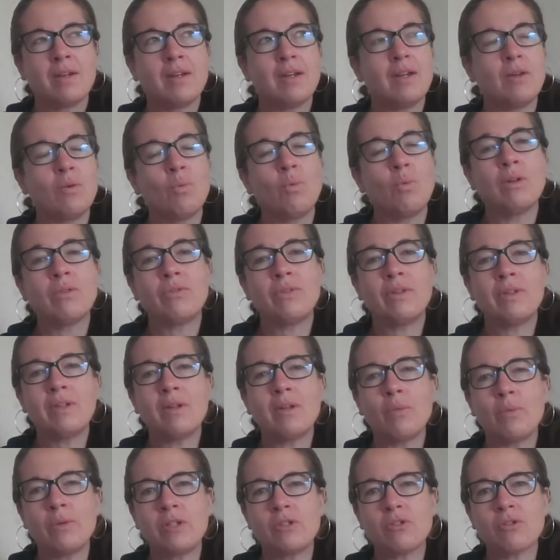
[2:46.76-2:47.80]
And one thing
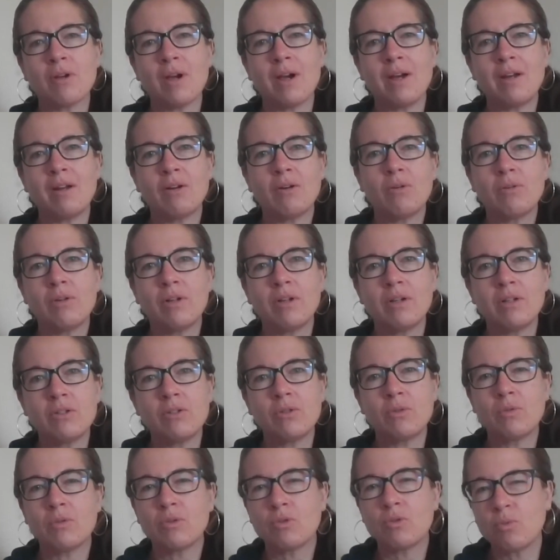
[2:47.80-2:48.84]
that we try to hold
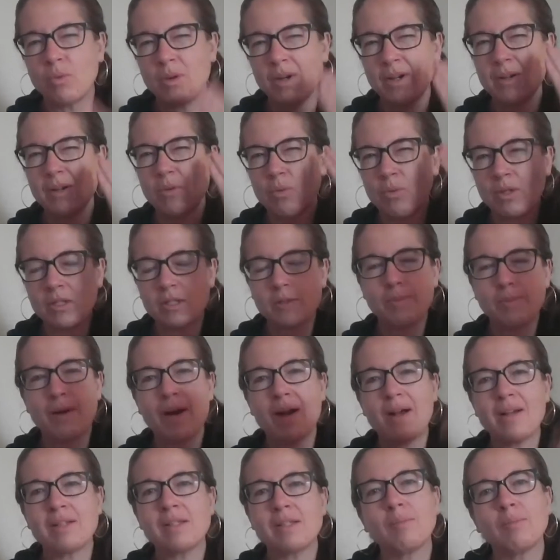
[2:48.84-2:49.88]
on to is what's
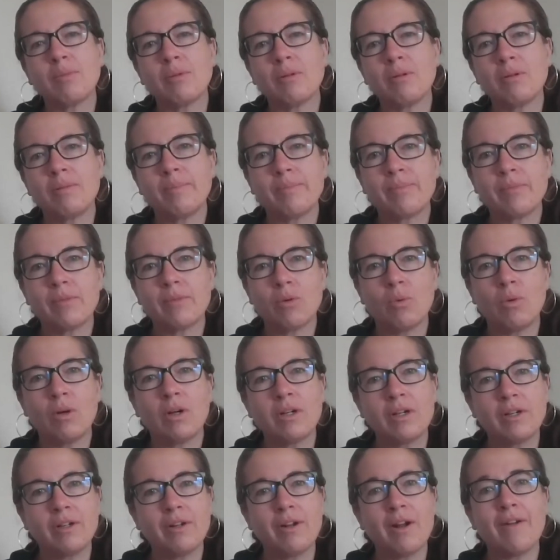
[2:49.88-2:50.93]
possible.
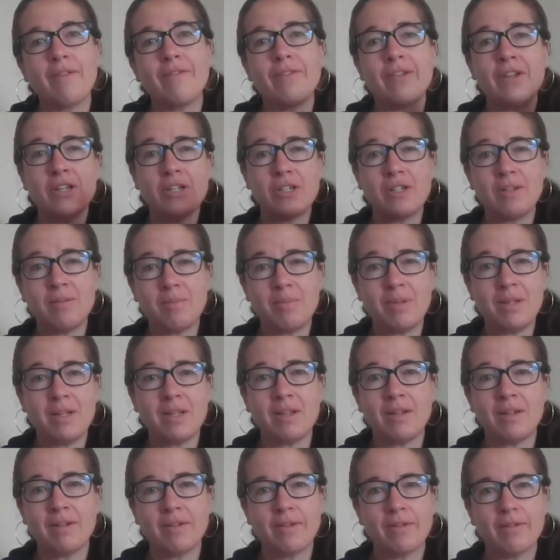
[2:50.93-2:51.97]
What could our vision
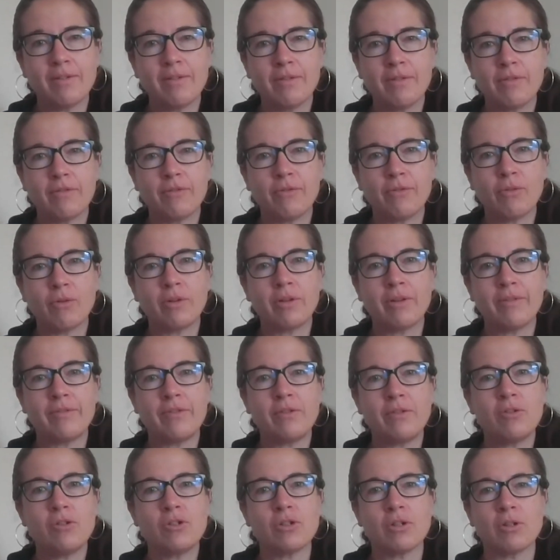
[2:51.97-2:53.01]
be for the
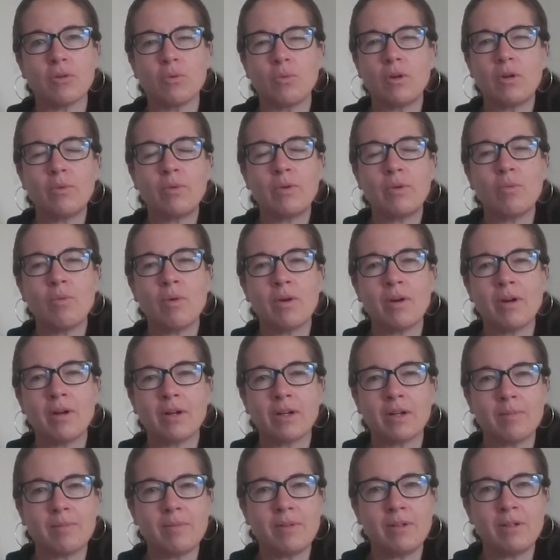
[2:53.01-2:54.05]
future? What do we want our
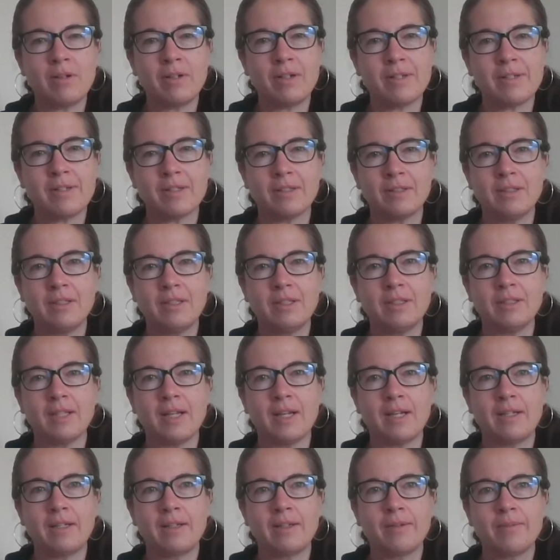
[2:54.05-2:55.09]
communities to look
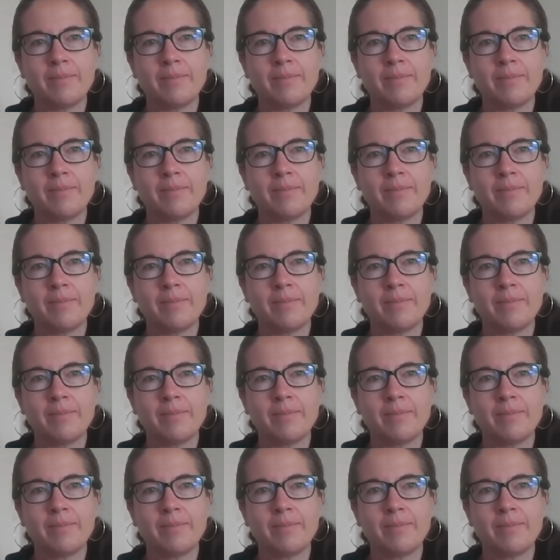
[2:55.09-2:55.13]
like?